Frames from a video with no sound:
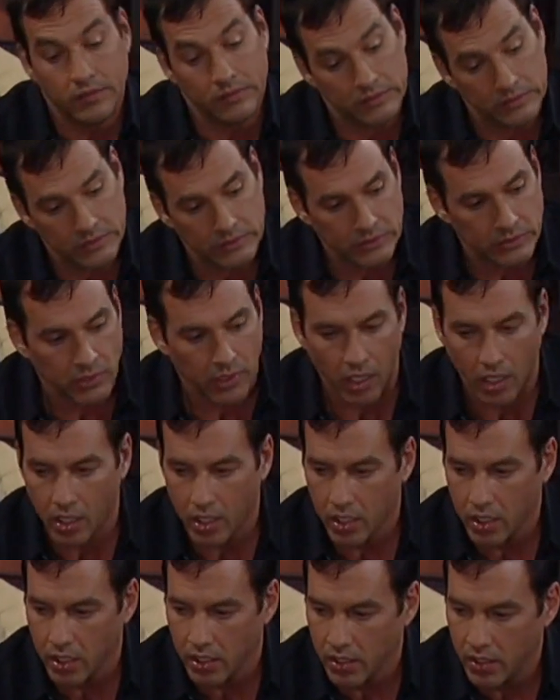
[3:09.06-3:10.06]
Sabrina
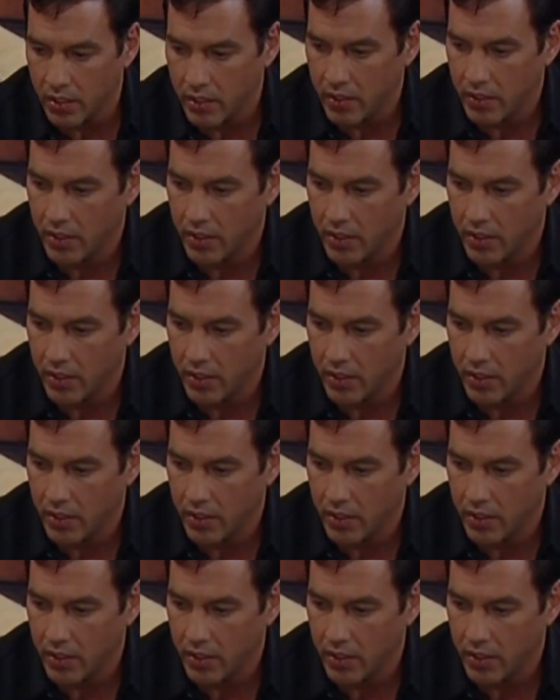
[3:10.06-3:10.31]
hates me.